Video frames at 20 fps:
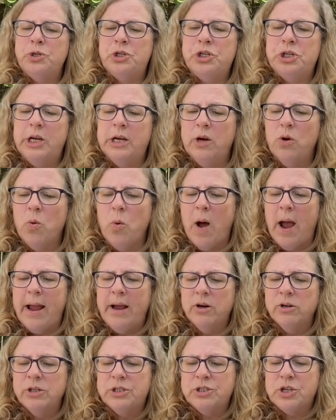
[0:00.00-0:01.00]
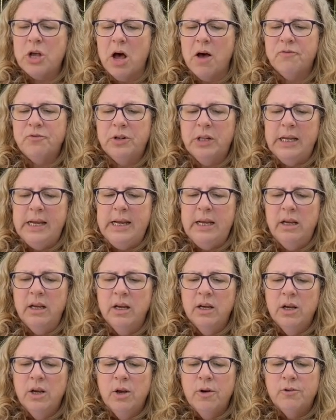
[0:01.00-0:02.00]
she inquired softly,
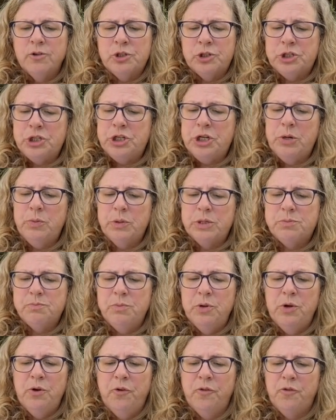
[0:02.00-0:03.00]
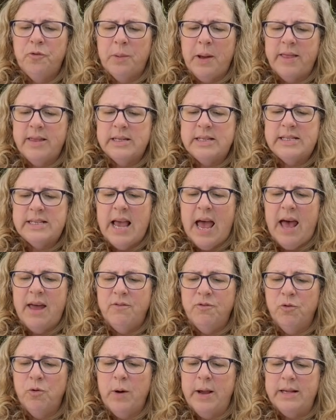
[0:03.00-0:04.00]
for she was moved by the
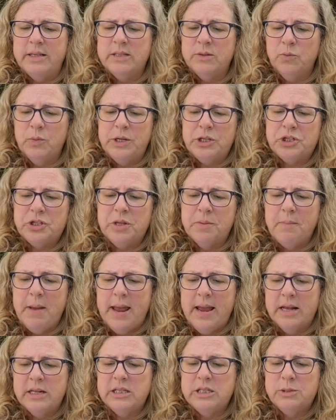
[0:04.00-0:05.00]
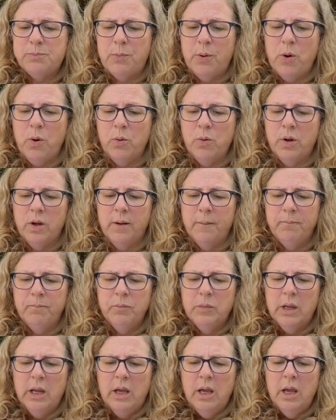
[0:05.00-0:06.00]
sad voice in which the man spoke.
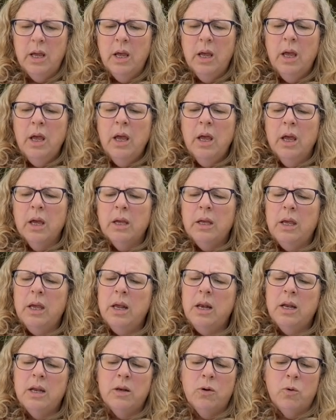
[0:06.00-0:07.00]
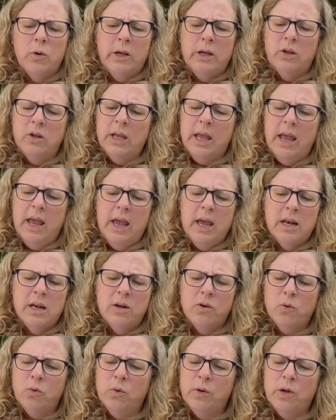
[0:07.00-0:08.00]
"Get an oil can
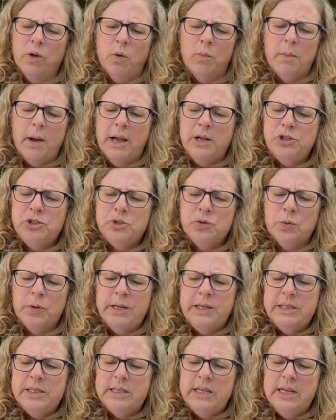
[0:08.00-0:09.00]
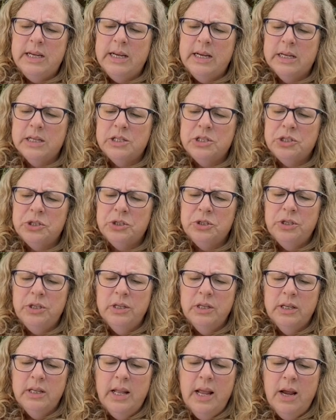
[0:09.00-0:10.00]
and oil my joints," he
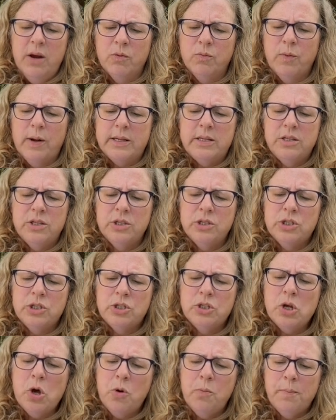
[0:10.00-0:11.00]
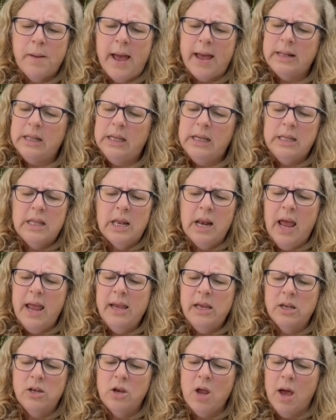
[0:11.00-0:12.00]
answered. "They are rusted so badly that I
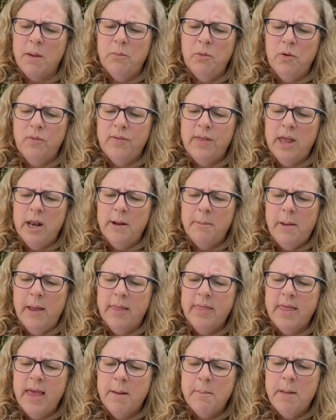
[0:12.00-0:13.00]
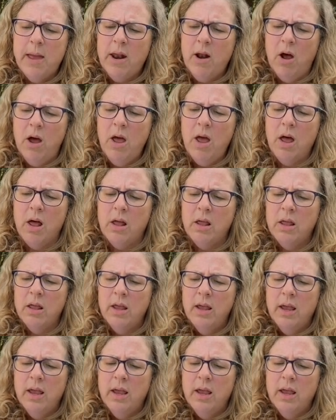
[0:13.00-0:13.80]
cannot move them at all.